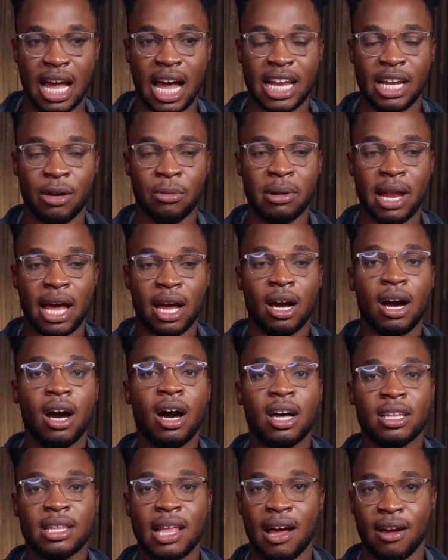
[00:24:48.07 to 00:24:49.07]
And they'll be like,
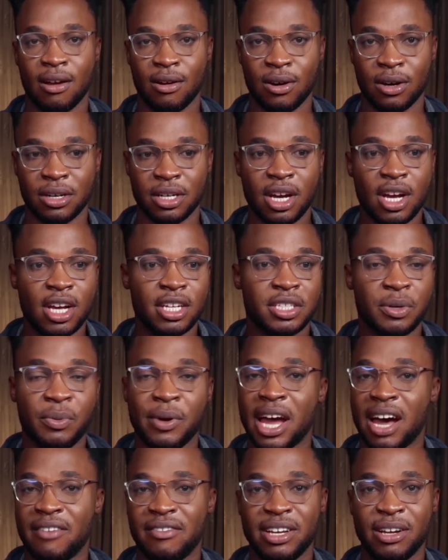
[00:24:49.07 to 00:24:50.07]
oh, thank God. So
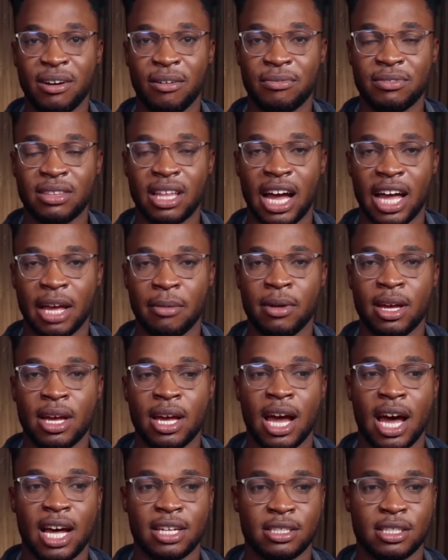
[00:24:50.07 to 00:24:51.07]
we have enough
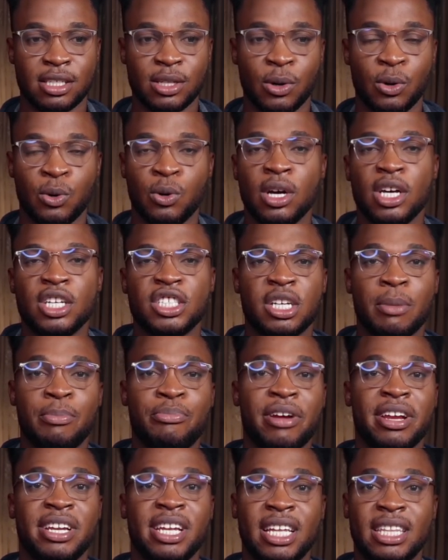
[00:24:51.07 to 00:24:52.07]
time. And so she
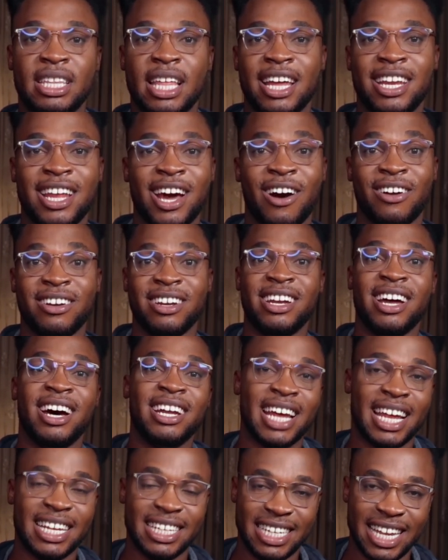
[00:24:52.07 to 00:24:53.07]
predicted
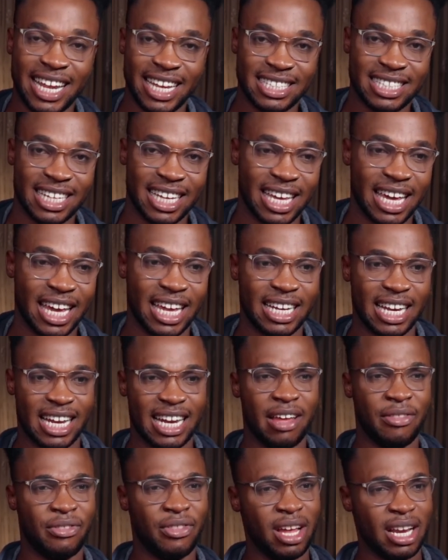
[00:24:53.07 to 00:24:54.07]
another date again.
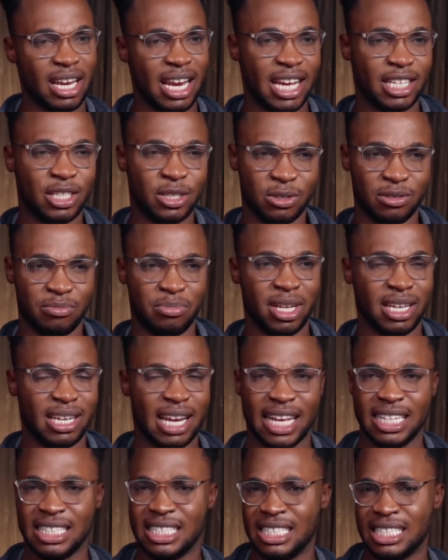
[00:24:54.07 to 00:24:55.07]
And I think that should be
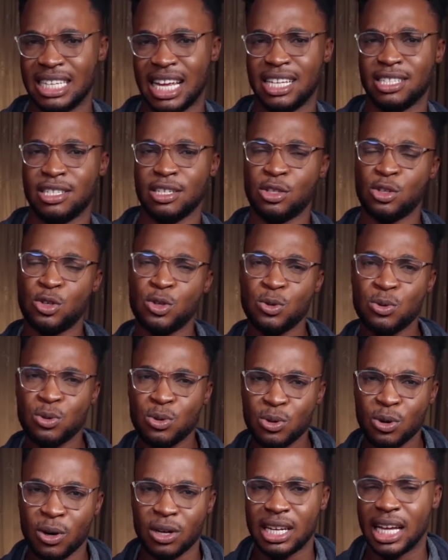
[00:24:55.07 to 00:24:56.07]

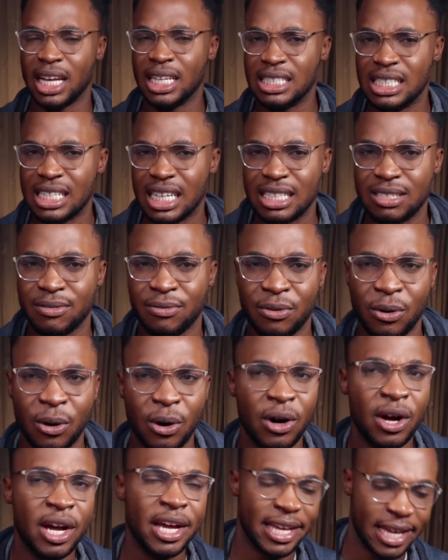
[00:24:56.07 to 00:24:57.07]
1992 or
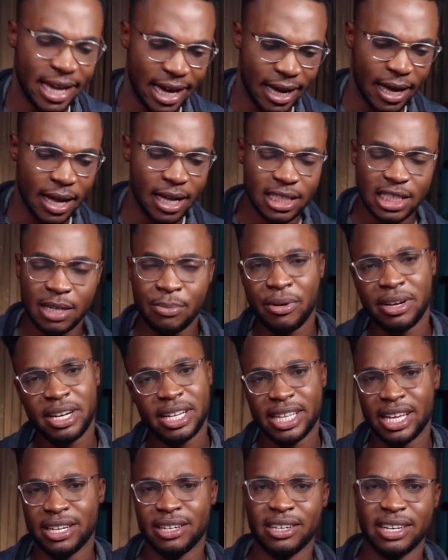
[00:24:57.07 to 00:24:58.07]
1994. Yeah, she
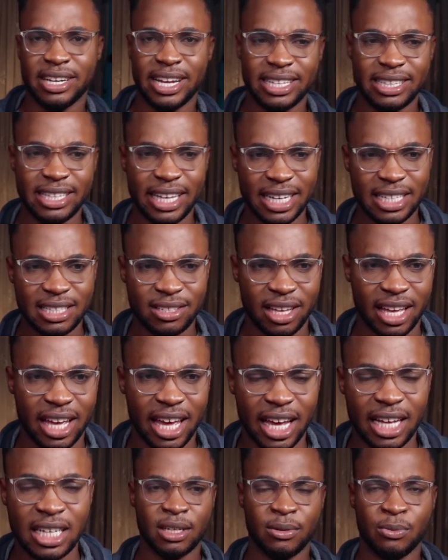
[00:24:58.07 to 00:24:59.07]
predicted another date
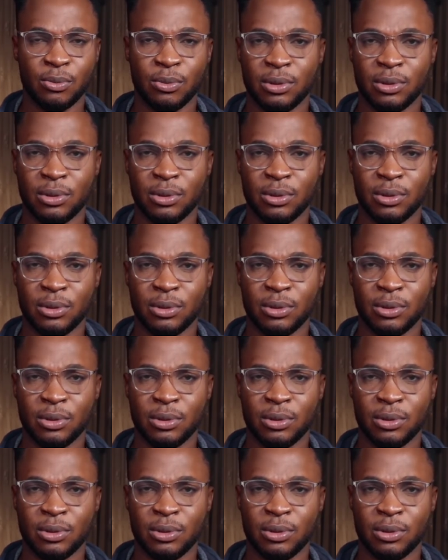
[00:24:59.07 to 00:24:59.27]
again